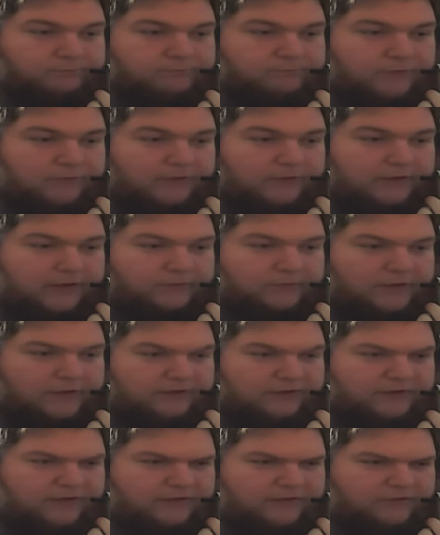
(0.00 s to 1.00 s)
You have, I
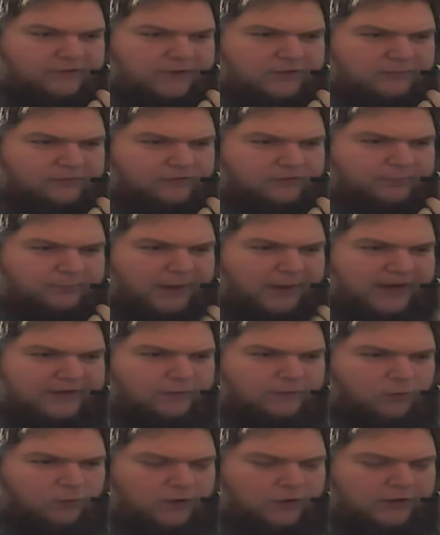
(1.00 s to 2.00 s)
think his name is Spider
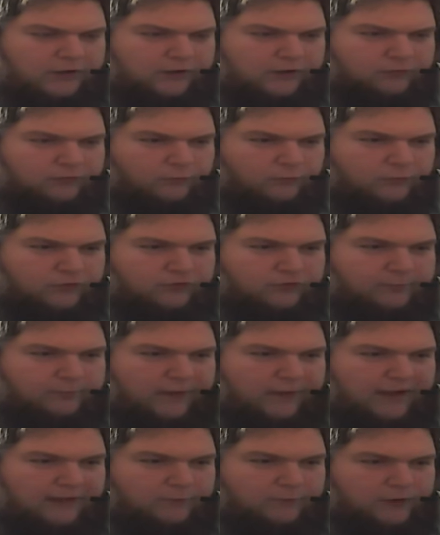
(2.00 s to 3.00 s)
One or
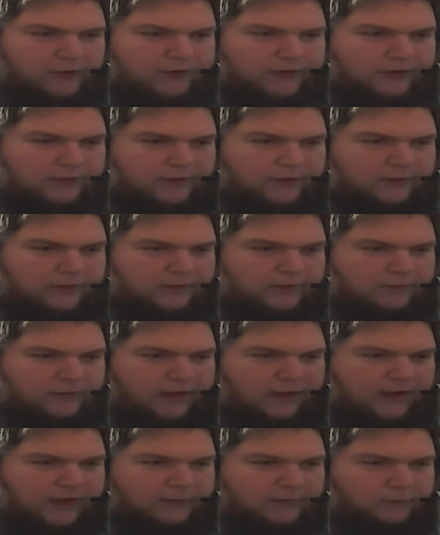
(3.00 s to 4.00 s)
Spy One.
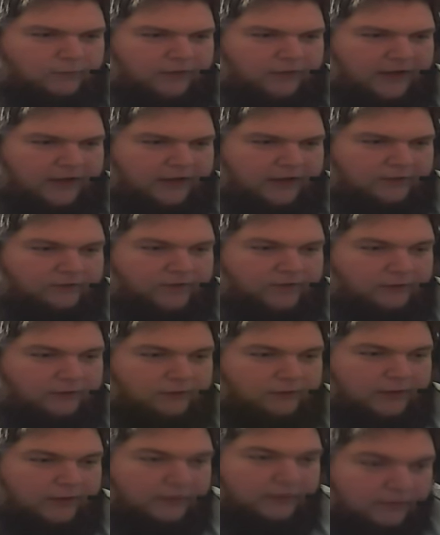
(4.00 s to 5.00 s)
I gotta move Hangouts out of the
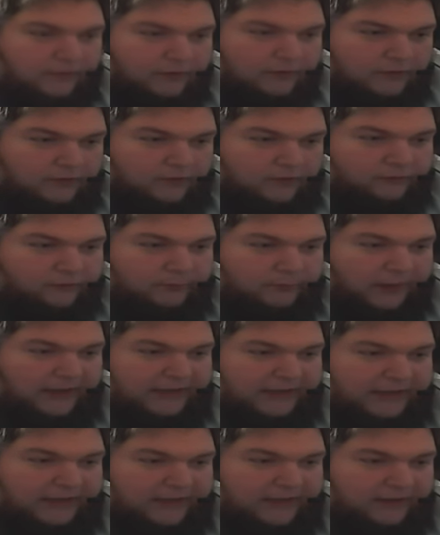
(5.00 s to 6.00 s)
way.
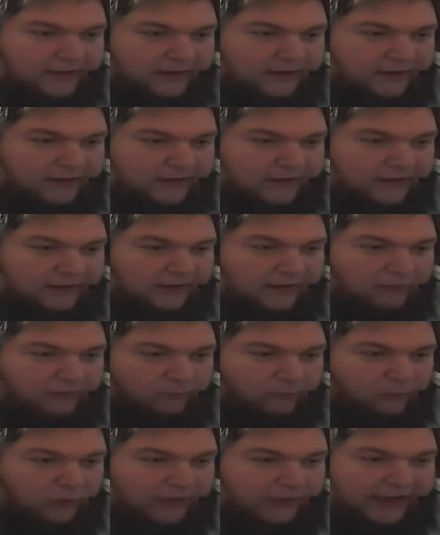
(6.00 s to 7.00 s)
Spidey
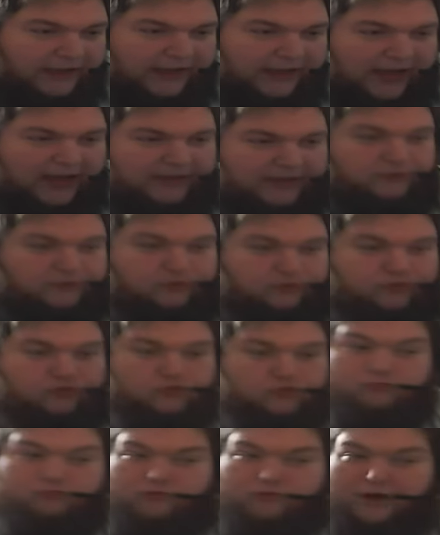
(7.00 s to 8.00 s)
1A. I
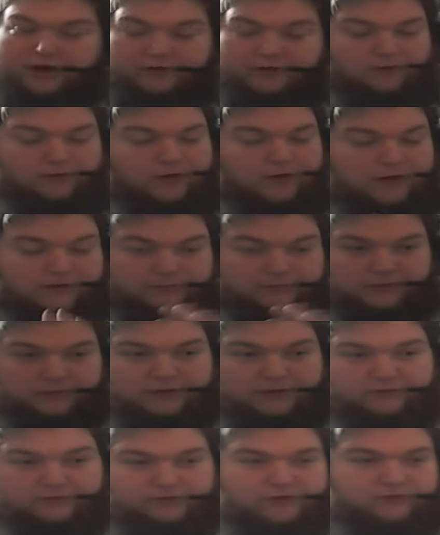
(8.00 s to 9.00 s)
do not know how to
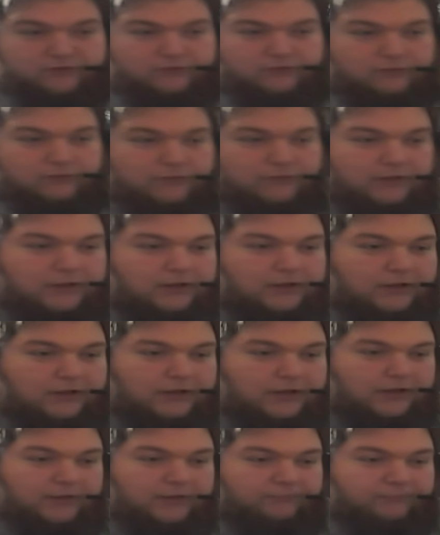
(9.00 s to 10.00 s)
pronounce that, so
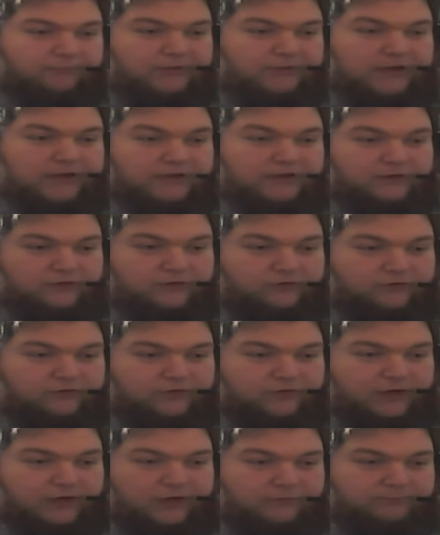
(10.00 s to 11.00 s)
He does
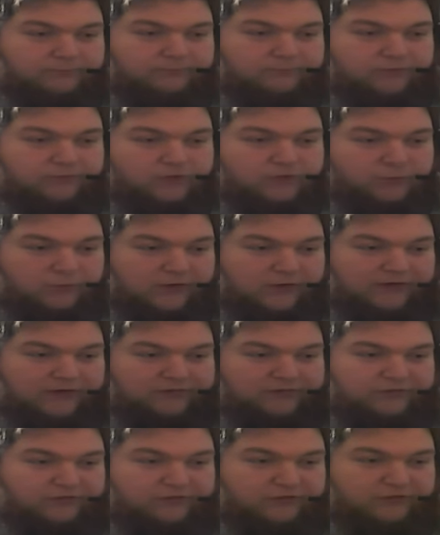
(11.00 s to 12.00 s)

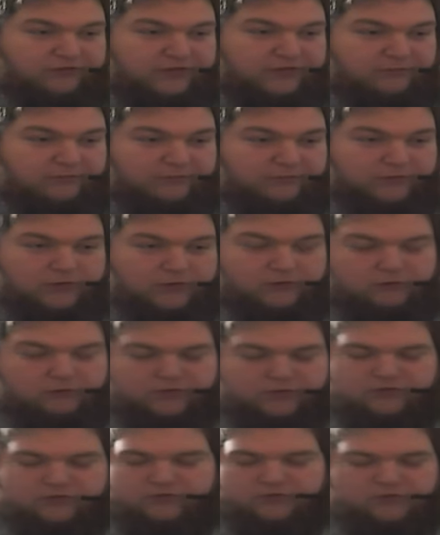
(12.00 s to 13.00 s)
TurboGrafx 16 reviews, which